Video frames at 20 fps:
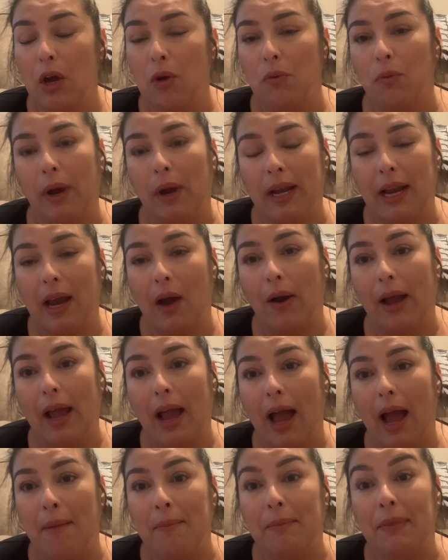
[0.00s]
right now
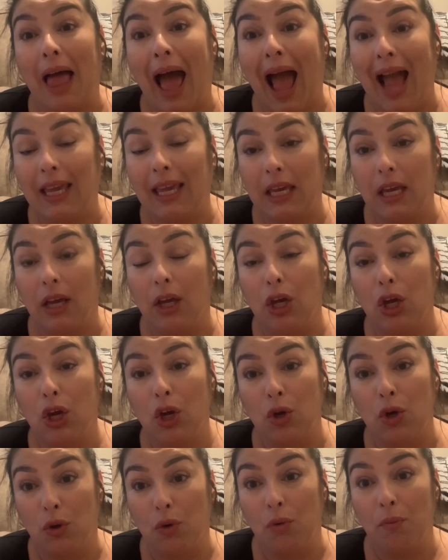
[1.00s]
I'm lacking a
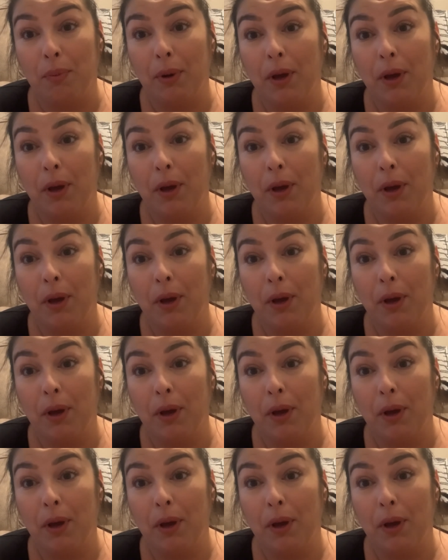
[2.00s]
coop.